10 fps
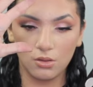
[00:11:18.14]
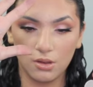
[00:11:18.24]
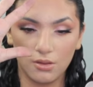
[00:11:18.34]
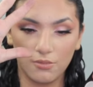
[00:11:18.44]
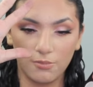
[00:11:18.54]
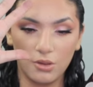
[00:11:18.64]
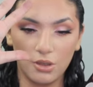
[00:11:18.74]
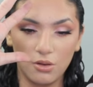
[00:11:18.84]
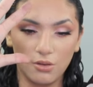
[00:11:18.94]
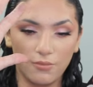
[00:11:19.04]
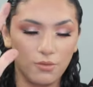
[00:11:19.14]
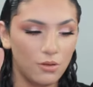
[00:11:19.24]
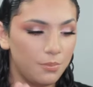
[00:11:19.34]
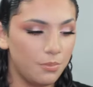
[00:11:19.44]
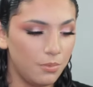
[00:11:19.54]
This
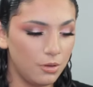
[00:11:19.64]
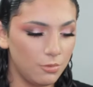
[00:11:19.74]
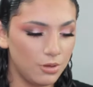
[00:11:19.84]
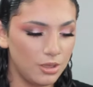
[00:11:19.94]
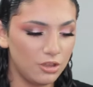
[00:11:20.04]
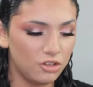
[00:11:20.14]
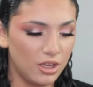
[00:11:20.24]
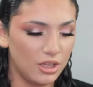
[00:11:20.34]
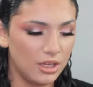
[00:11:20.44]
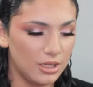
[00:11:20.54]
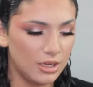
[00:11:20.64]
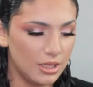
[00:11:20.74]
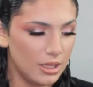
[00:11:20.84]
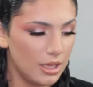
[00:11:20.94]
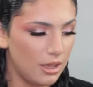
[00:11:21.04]
beautiful bluey shade.
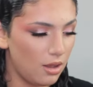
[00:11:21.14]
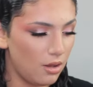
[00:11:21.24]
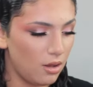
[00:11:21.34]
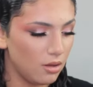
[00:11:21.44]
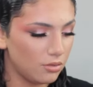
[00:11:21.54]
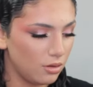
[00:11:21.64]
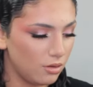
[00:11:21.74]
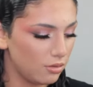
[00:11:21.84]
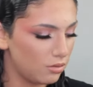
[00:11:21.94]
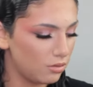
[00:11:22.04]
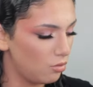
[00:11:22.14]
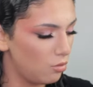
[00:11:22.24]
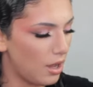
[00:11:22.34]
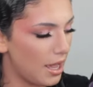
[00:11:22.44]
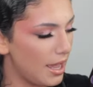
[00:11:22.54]
I'll also
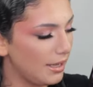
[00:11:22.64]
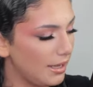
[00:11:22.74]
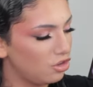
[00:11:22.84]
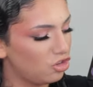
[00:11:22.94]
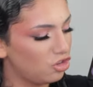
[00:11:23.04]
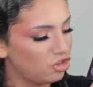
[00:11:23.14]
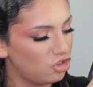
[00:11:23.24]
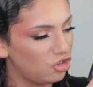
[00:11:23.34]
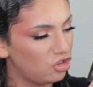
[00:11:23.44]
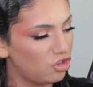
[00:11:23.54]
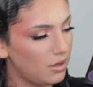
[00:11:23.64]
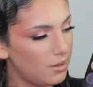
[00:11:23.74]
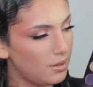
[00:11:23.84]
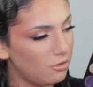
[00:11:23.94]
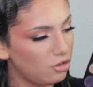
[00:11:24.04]
swatch.
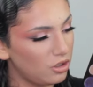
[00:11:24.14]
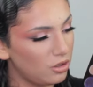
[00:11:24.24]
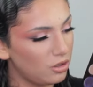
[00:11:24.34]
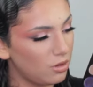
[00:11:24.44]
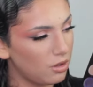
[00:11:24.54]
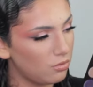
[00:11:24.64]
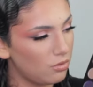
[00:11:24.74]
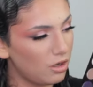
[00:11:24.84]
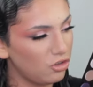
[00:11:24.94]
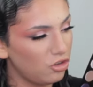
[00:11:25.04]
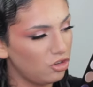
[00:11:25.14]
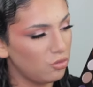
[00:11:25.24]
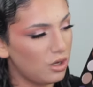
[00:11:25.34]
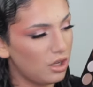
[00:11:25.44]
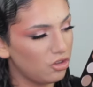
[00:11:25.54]
What shade do we want to swatch? Let's
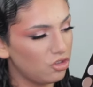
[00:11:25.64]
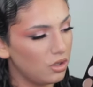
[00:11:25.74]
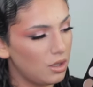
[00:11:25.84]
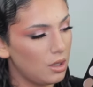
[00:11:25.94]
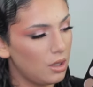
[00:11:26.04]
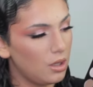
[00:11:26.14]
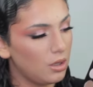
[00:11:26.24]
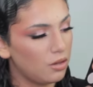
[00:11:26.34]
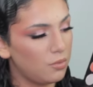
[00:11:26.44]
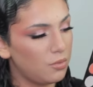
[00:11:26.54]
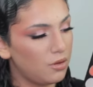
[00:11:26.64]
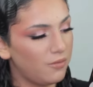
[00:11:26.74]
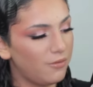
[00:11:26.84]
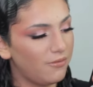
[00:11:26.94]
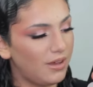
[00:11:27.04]
swatch this
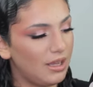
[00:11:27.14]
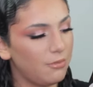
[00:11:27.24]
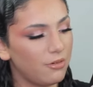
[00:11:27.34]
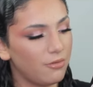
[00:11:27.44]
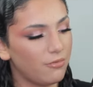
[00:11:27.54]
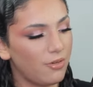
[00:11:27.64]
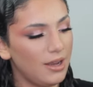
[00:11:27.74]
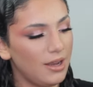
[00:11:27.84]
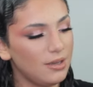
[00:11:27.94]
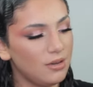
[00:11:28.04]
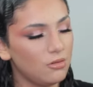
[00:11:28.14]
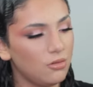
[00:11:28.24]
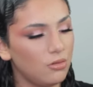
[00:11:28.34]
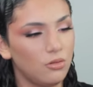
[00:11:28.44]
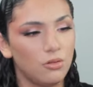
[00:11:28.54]
beautiful vibrant red.
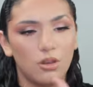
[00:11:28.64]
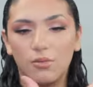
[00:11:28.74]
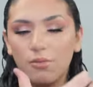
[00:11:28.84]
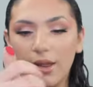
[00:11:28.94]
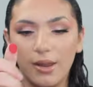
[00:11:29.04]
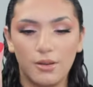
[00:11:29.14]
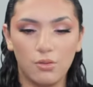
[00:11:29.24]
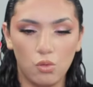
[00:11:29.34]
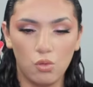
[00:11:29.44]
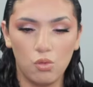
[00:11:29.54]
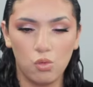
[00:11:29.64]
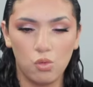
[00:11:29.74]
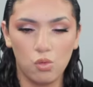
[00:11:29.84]
Oh, this red. Ooh.